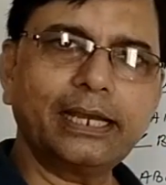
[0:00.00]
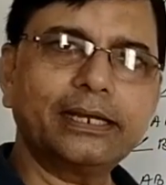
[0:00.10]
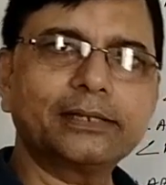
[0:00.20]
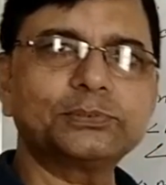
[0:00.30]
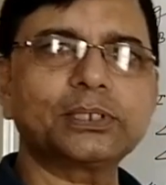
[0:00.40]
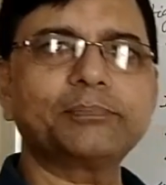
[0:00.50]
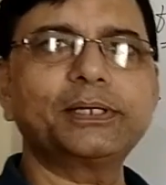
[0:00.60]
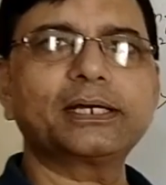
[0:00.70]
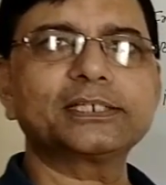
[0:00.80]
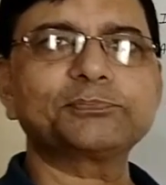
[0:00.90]
in terms of
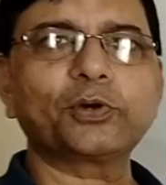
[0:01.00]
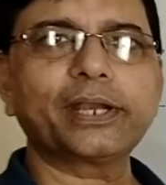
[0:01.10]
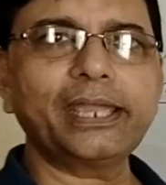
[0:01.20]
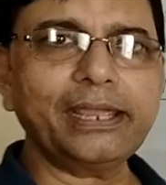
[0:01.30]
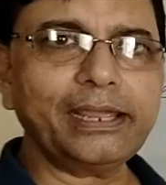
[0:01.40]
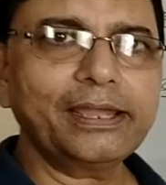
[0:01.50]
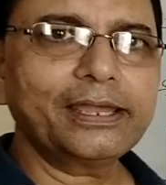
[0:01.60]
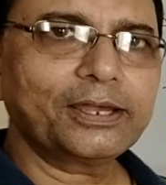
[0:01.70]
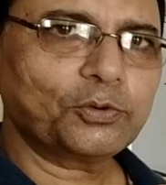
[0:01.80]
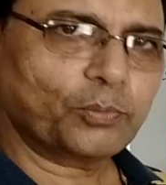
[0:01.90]
the corresponding
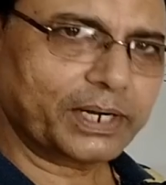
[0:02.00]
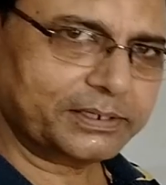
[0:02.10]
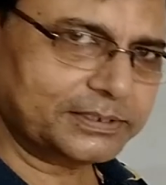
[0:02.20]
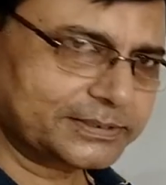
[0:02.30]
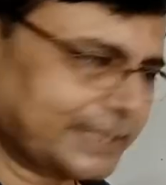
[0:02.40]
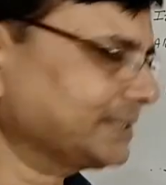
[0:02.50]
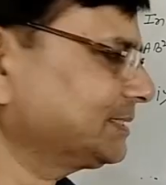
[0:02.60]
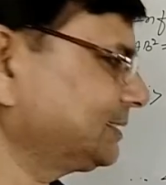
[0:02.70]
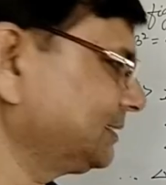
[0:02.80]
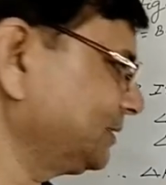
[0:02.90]

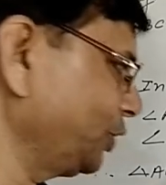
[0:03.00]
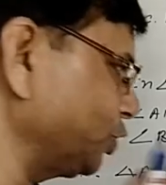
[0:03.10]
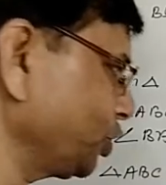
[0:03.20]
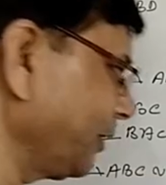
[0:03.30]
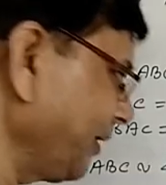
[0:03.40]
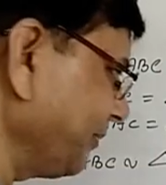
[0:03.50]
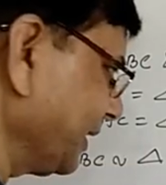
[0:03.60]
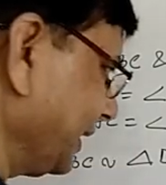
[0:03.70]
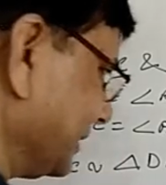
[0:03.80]
vertices. So you should remember